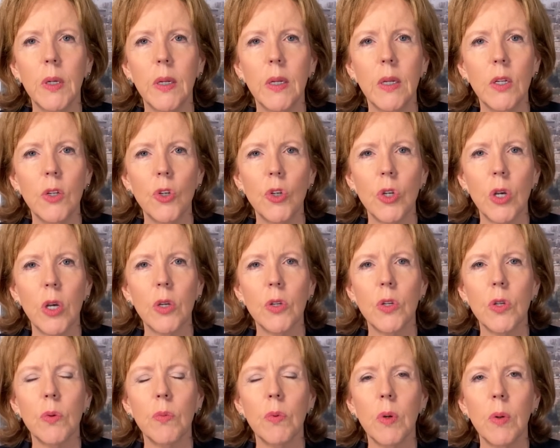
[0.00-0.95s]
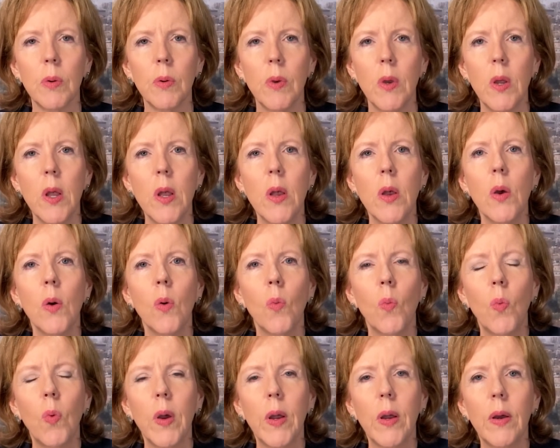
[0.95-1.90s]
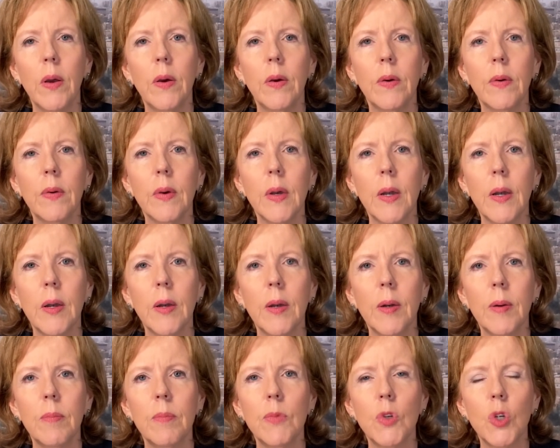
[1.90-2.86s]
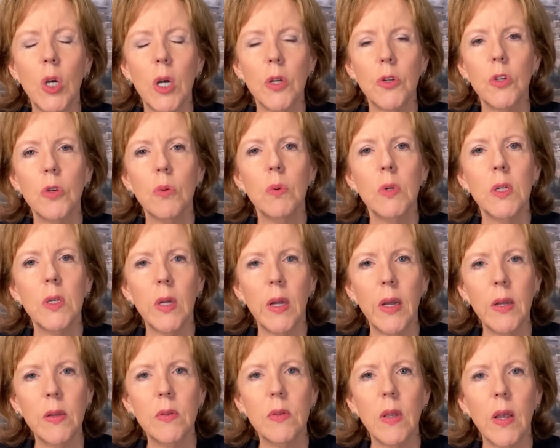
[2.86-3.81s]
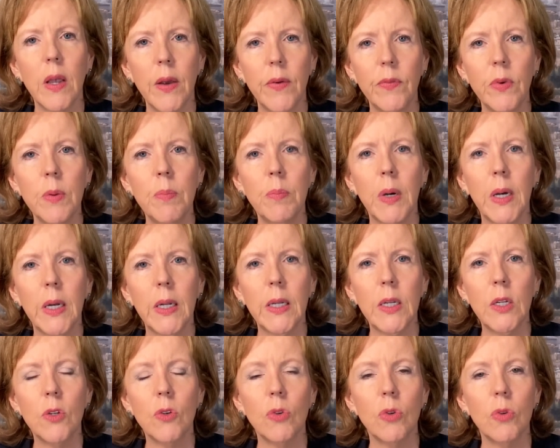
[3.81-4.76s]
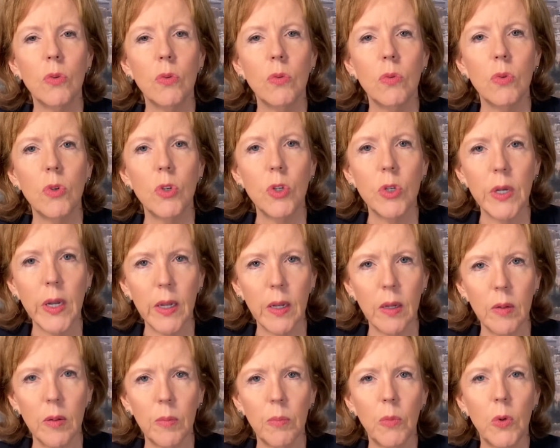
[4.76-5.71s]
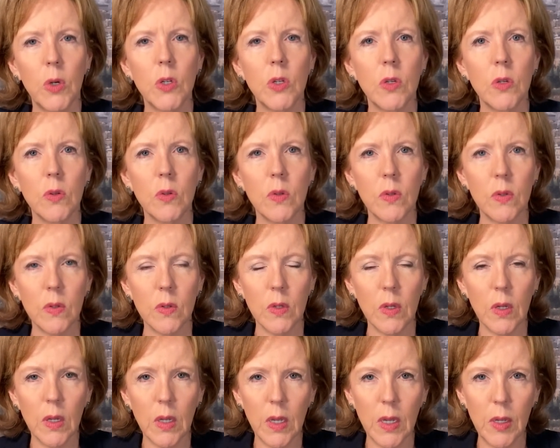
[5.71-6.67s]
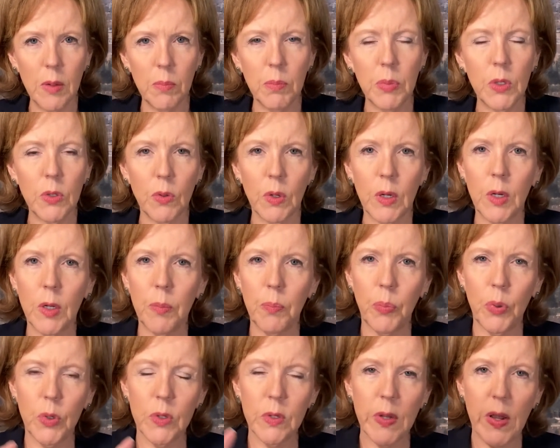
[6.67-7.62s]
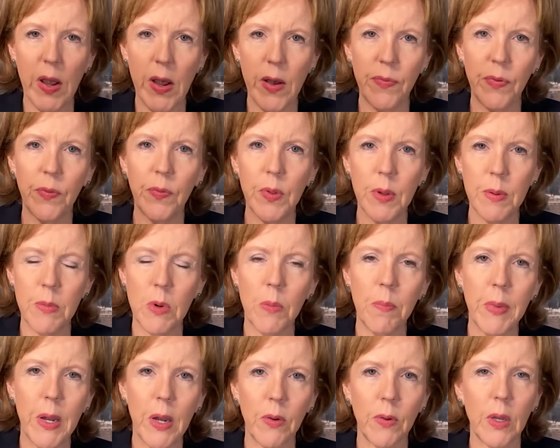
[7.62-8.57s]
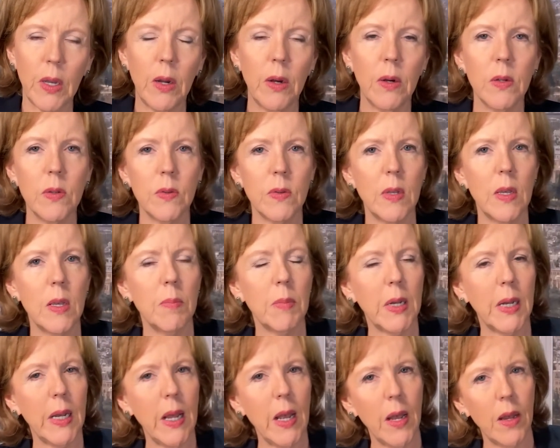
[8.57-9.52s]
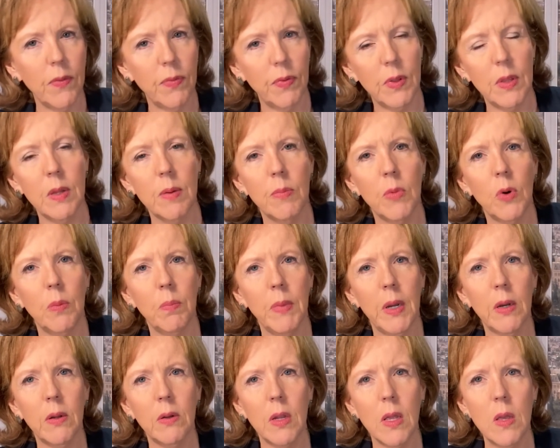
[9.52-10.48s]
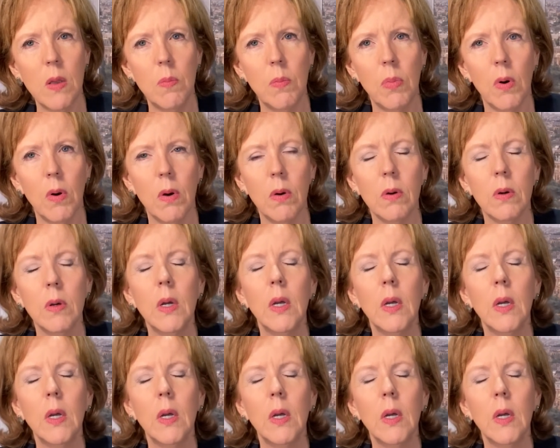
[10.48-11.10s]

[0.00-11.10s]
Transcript: in Joshua, where Joshua takes everybody to Shechem, which is in between. He puts half of them on Mount Gerizim and half of them on Mount Ebal,